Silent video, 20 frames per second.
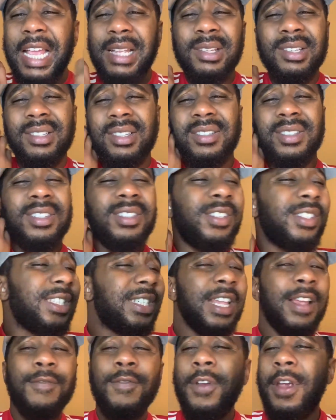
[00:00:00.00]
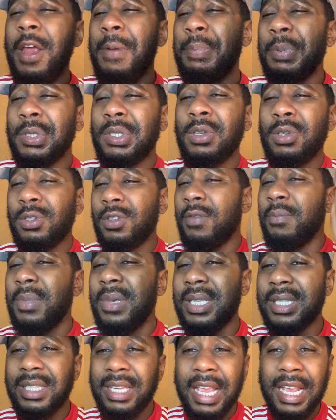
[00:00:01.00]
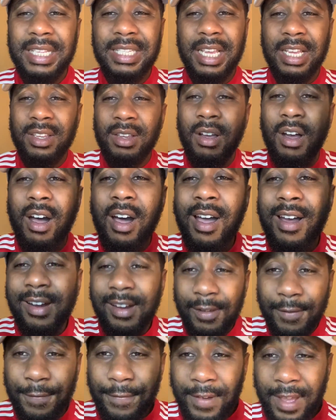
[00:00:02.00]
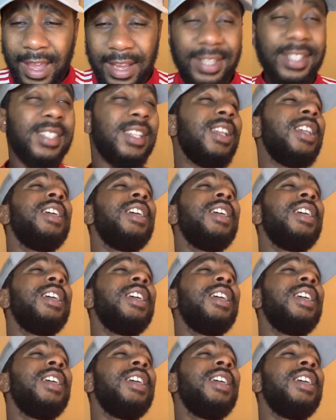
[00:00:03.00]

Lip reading: Just several episodes of mistakes in your ugly face.